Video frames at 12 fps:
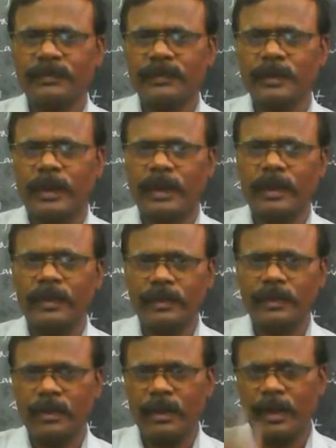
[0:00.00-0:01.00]
Okay,
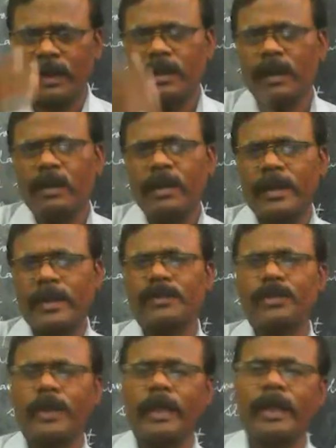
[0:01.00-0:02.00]
so now let
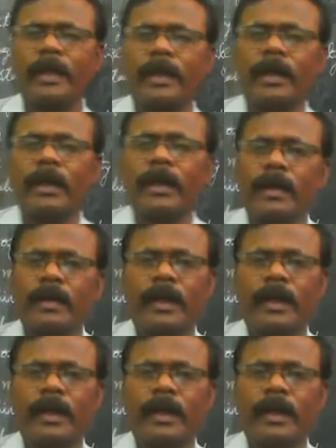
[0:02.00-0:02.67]
us see the